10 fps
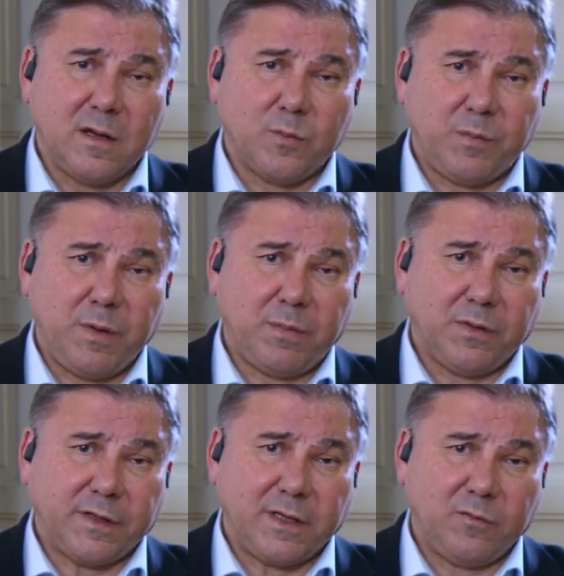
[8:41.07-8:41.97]
But people
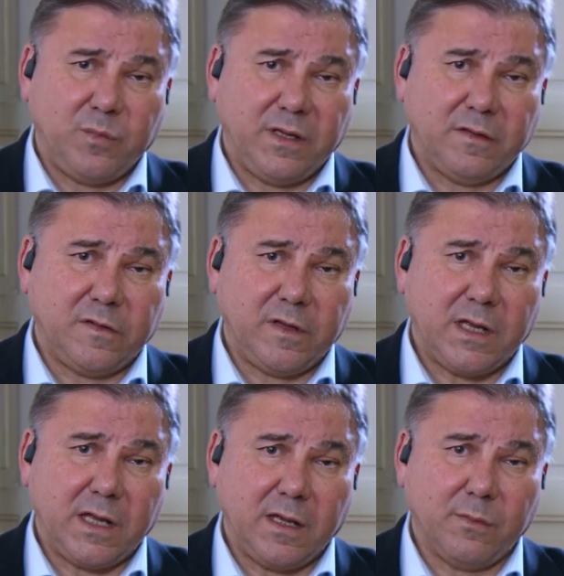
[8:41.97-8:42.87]
that have been
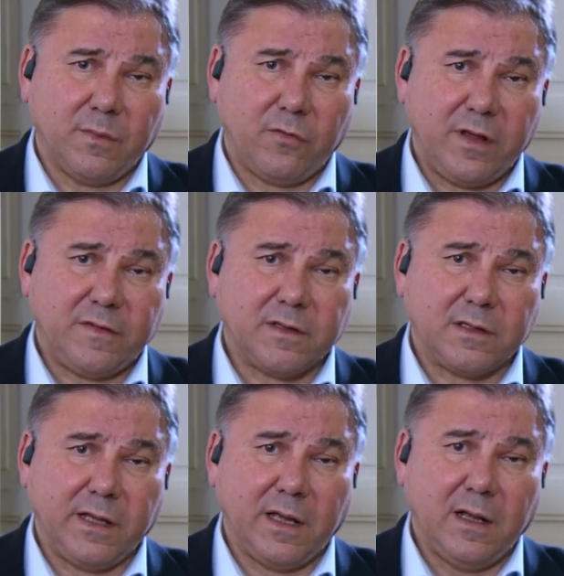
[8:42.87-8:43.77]
seeing him
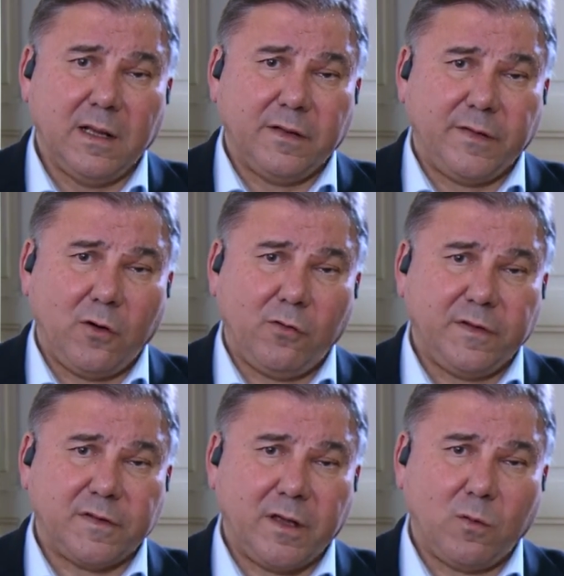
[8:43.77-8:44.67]
recently, they always
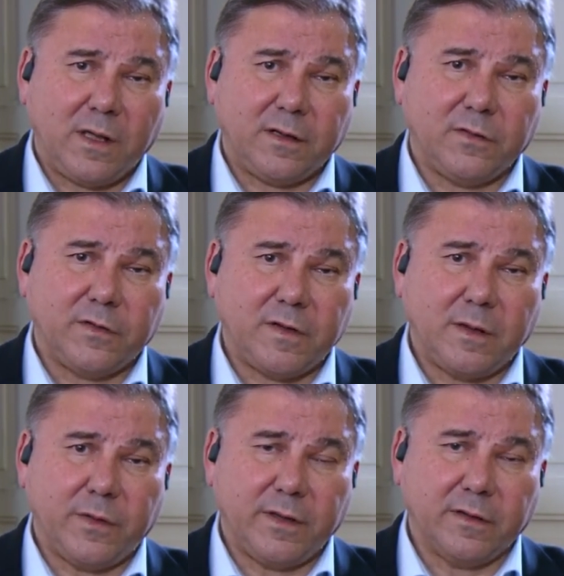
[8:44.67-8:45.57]
say one and the
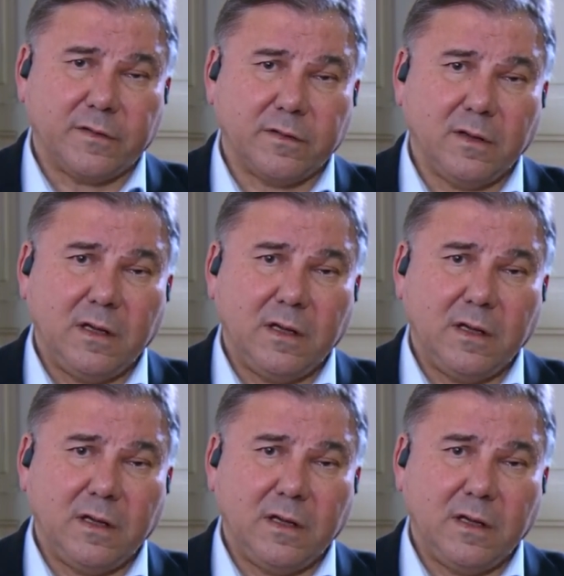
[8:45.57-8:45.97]
same things.